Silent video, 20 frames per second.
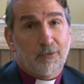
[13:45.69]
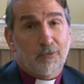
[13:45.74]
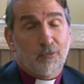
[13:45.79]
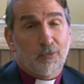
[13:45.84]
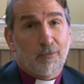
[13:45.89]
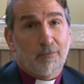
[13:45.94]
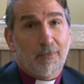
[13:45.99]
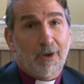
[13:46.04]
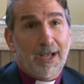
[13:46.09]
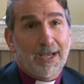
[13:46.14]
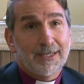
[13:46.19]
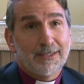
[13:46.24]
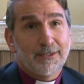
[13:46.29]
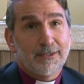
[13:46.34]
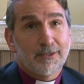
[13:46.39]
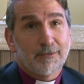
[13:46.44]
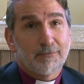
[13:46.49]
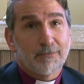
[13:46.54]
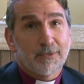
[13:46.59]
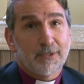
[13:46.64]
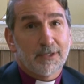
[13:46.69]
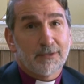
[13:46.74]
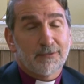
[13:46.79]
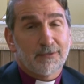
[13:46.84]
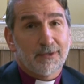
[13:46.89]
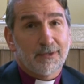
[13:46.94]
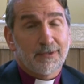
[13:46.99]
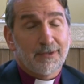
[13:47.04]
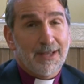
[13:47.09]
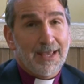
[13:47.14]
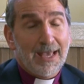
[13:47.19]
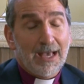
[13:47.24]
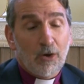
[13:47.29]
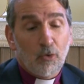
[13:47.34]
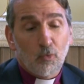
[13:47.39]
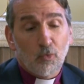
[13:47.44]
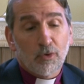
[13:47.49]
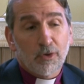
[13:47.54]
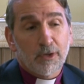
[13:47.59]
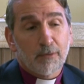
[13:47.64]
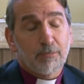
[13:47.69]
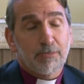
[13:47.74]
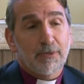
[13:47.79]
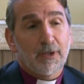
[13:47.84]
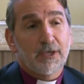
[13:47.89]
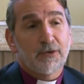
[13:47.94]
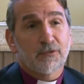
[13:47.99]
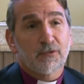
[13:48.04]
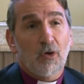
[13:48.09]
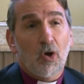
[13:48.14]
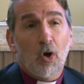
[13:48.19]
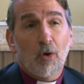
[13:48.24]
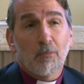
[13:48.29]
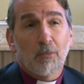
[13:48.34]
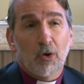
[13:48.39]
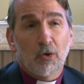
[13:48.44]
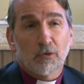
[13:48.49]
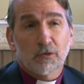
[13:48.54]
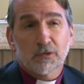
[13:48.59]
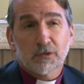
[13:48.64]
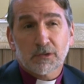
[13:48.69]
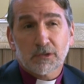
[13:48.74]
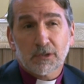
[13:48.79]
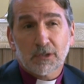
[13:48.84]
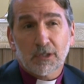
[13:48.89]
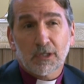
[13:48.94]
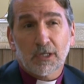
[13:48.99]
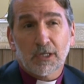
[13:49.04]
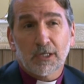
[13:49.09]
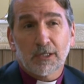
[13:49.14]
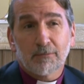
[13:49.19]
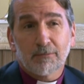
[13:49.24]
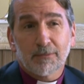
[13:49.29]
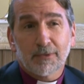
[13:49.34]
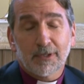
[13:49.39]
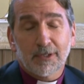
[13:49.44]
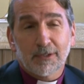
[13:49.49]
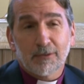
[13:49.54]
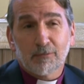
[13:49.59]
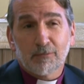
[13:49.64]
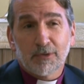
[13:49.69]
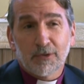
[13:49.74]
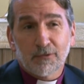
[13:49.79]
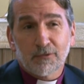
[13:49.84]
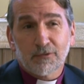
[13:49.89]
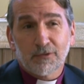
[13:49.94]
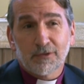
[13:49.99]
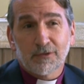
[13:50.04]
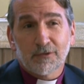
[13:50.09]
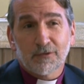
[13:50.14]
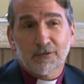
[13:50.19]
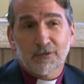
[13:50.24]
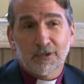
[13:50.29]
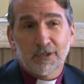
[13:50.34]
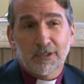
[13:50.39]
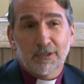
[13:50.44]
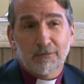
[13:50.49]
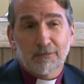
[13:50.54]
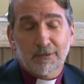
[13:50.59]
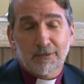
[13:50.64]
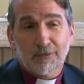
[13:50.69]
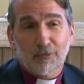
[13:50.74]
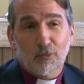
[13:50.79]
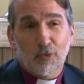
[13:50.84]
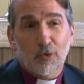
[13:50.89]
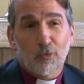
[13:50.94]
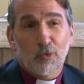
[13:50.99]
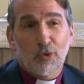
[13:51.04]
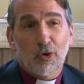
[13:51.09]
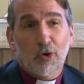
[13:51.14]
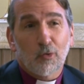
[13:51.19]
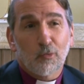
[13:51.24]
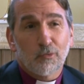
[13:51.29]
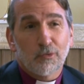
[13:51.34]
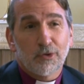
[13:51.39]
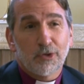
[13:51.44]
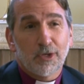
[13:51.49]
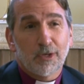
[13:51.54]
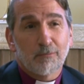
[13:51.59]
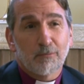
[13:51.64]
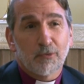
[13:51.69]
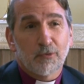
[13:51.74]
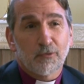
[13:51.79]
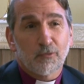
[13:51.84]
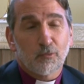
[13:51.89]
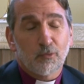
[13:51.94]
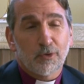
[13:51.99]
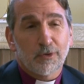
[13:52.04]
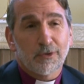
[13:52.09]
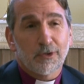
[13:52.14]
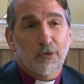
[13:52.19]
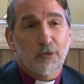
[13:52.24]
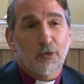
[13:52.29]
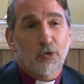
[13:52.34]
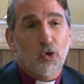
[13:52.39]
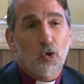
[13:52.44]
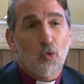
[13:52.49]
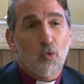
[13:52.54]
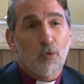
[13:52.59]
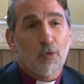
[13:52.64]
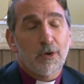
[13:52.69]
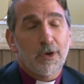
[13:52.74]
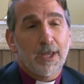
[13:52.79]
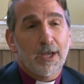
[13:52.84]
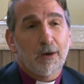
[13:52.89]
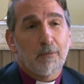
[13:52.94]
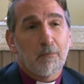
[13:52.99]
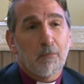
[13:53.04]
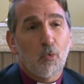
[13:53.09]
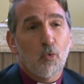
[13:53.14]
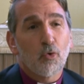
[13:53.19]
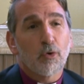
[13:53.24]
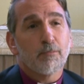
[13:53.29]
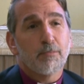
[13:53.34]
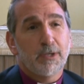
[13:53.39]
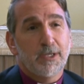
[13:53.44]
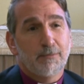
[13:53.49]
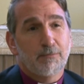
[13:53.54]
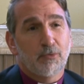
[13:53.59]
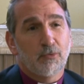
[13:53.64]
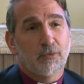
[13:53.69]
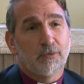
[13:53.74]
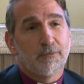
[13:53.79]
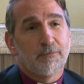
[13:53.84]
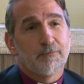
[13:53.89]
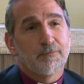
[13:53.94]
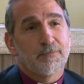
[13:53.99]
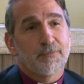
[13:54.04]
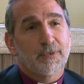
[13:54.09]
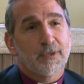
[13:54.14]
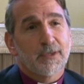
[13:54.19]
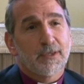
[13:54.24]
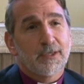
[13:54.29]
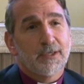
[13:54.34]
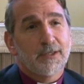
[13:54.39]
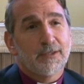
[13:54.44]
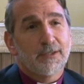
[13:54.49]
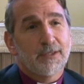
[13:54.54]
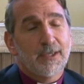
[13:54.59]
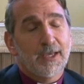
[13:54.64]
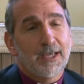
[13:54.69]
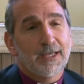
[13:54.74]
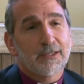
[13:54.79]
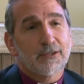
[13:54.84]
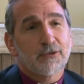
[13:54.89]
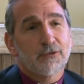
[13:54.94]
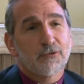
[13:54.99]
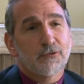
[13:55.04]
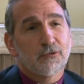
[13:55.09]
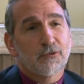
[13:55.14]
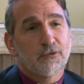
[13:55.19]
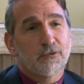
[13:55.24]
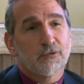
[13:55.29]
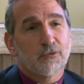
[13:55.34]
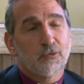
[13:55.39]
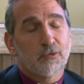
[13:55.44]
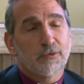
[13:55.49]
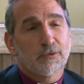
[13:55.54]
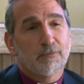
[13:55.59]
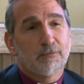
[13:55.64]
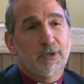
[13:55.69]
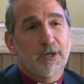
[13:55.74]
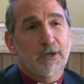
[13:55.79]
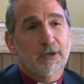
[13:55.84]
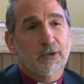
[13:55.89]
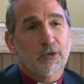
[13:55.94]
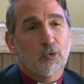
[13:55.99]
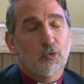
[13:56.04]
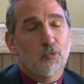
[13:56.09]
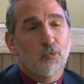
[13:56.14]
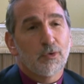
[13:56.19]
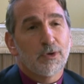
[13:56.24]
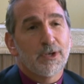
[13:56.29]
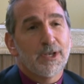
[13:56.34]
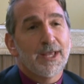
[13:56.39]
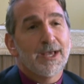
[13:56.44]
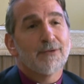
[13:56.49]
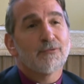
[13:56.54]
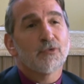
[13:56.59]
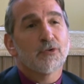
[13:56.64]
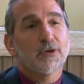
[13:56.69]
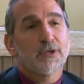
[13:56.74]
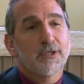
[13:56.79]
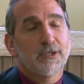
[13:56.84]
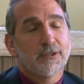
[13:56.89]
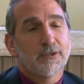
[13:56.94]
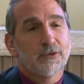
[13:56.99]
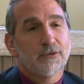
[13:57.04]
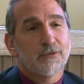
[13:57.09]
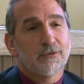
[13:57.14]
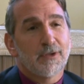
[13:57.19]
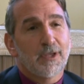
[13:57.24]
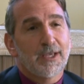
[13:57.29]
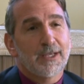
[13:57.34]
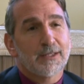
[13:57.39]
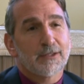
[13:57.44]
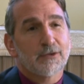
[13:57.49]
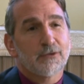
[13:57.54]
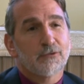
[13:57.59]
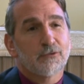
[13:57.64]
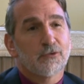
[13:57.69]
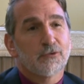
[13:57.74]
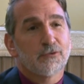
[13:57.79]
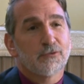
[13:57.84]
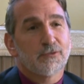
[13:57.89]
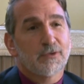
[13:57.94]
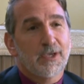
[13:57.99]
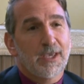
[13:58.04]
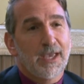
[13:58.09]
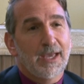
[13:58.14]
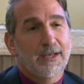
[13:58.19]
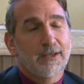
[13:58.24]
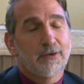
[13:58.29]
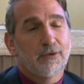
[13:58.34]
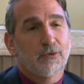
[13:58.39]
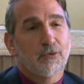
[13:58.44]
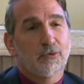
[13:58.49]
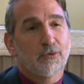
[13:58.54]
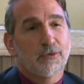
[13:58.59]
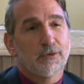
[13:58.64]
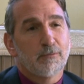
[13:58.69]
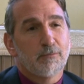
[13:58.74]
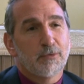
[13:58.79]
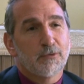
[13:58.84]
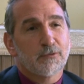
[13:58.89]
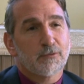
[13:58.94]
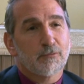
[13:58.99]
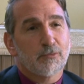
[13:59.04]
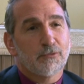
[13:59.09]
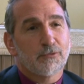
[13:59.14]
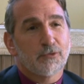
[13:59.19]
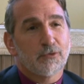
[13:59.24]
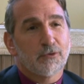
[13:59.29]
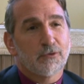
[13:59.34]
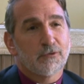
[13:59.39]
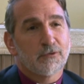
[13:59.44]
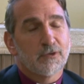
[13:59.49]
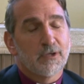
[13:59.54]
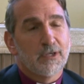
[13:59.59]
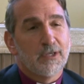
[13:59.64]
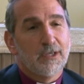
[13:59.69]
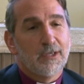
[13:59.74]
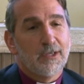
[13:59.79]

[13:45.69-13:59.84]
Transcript: remind them that now we're at a place almost, and it'll be interesting to see where we are with the numbers, where there are now more people in the Anglican Church of North America who were never in the Anglican Church of Canada or the Episcopal Church.